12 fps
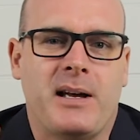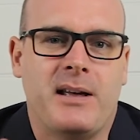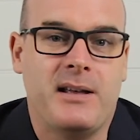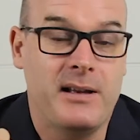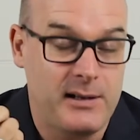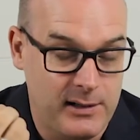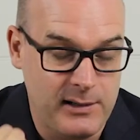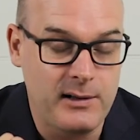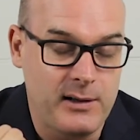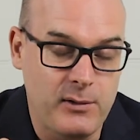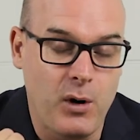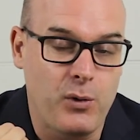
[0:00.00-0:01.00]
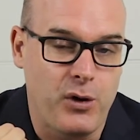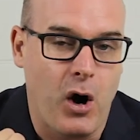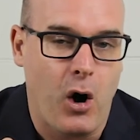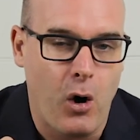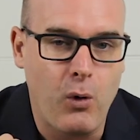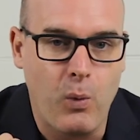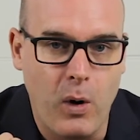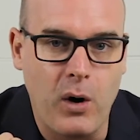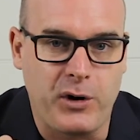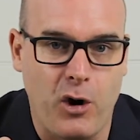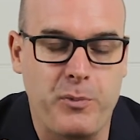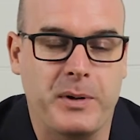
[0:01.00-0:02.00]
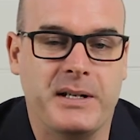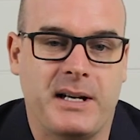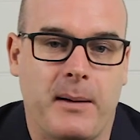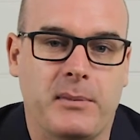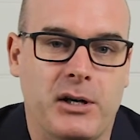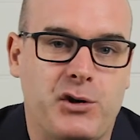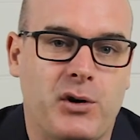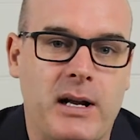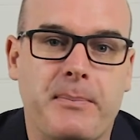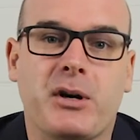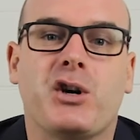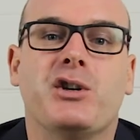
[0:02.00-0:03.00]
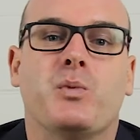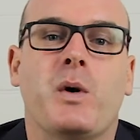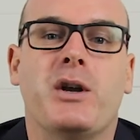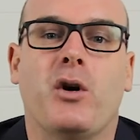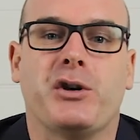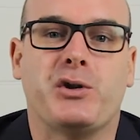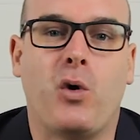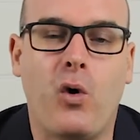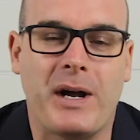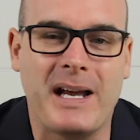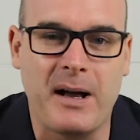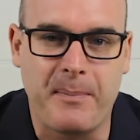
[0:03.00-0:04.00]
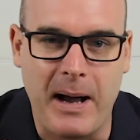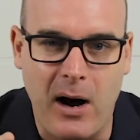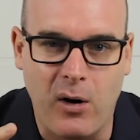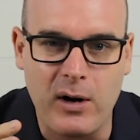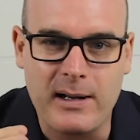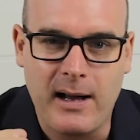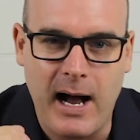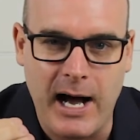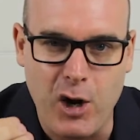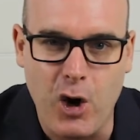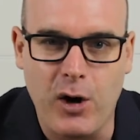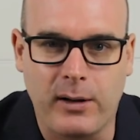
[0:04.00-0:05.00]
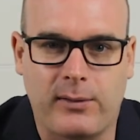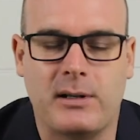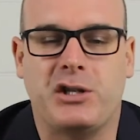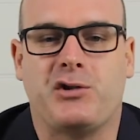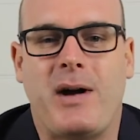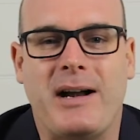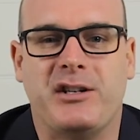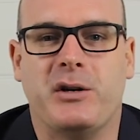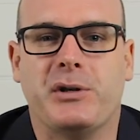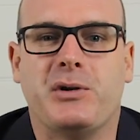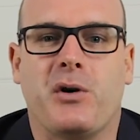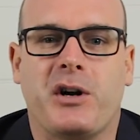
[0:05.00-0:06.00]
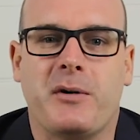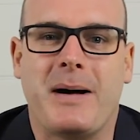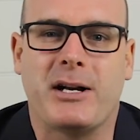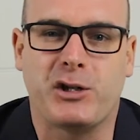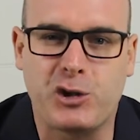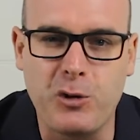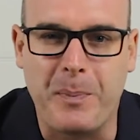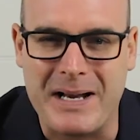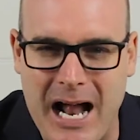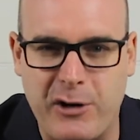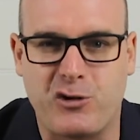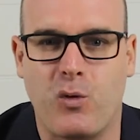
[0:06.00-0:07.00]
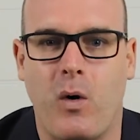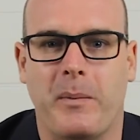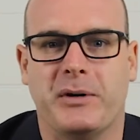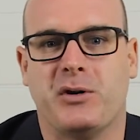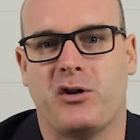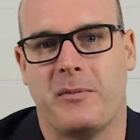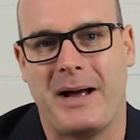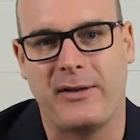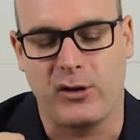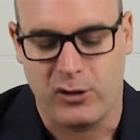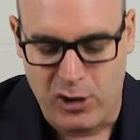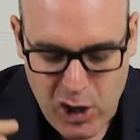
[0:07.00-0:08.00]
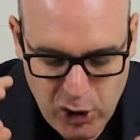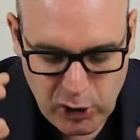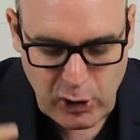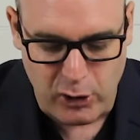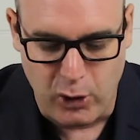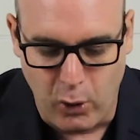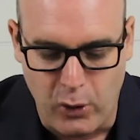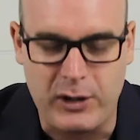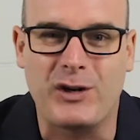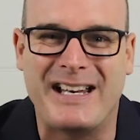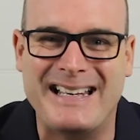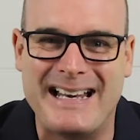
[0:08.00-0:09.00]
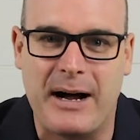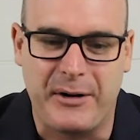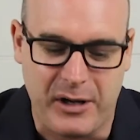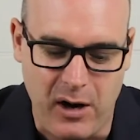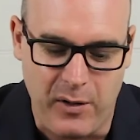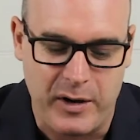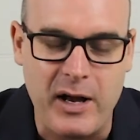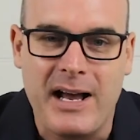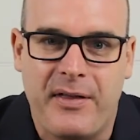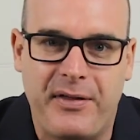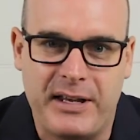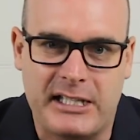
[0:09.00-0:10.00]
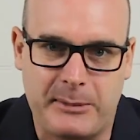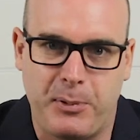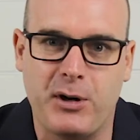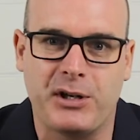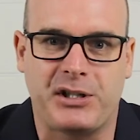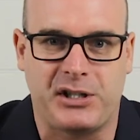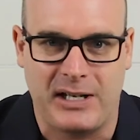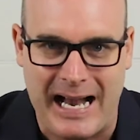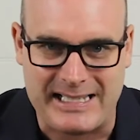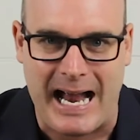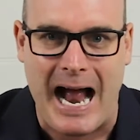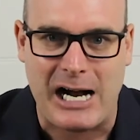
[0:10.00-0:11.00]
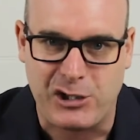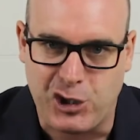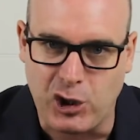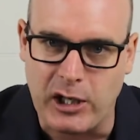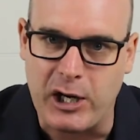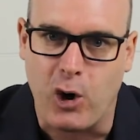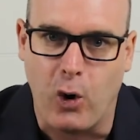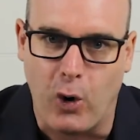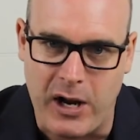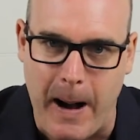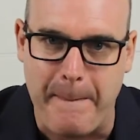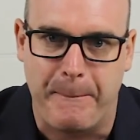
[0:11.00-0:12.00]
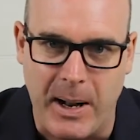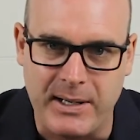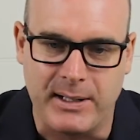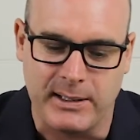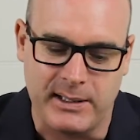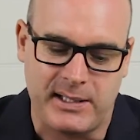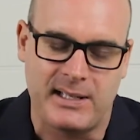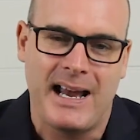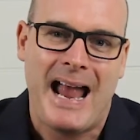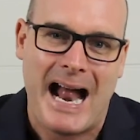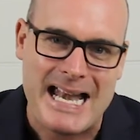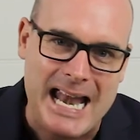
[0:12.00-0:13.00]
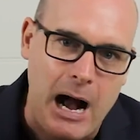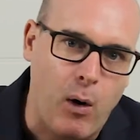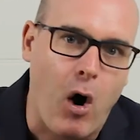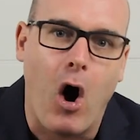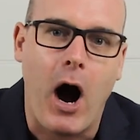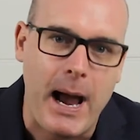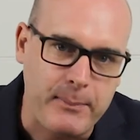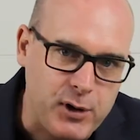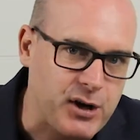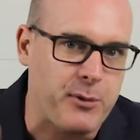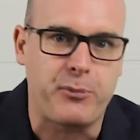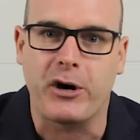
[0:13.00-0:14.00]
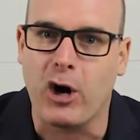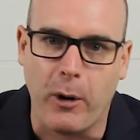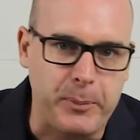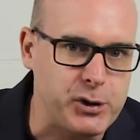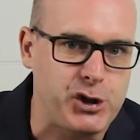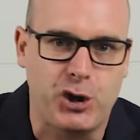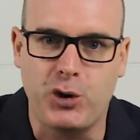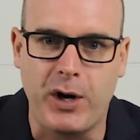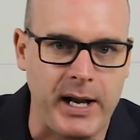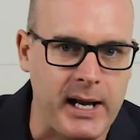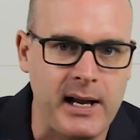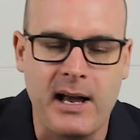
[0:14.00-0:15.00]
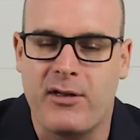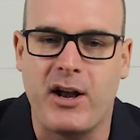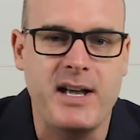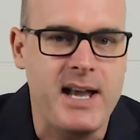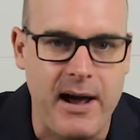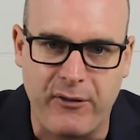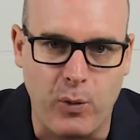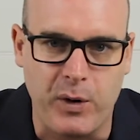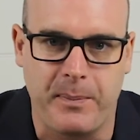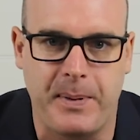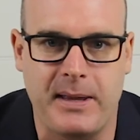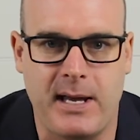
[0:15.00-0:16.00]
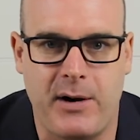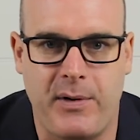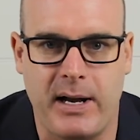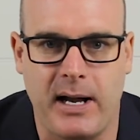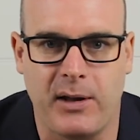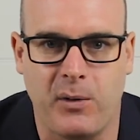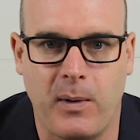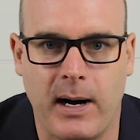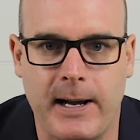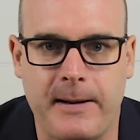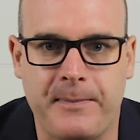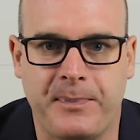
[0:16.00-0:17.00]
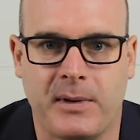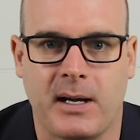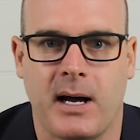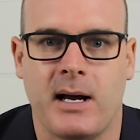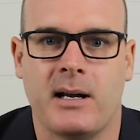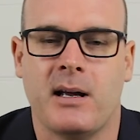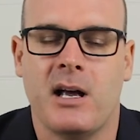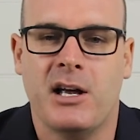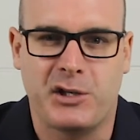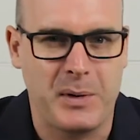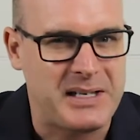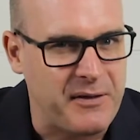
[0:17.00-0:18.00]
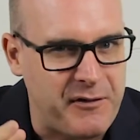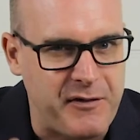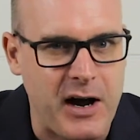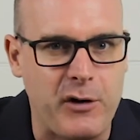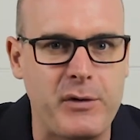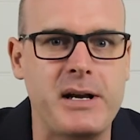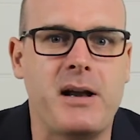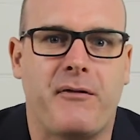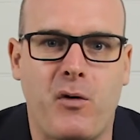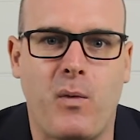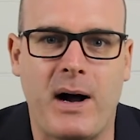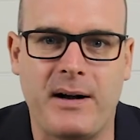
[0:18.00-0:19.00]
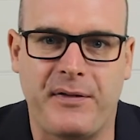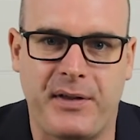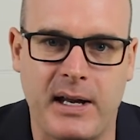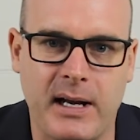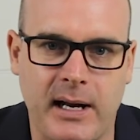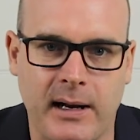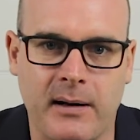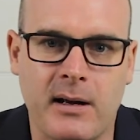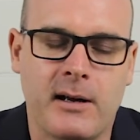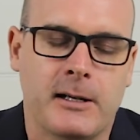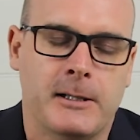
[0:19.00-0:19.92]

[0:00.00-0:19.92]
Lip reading: the whole world opens up literally, because we're not talking about an earthly strategy. We're talking about a supernatural one. We're talking about the Lord looking down and going, this person has actually caught abundance, and now I'm going to bring opportunity that never would have been there any other way. Okay? So it's a very different way of thinking.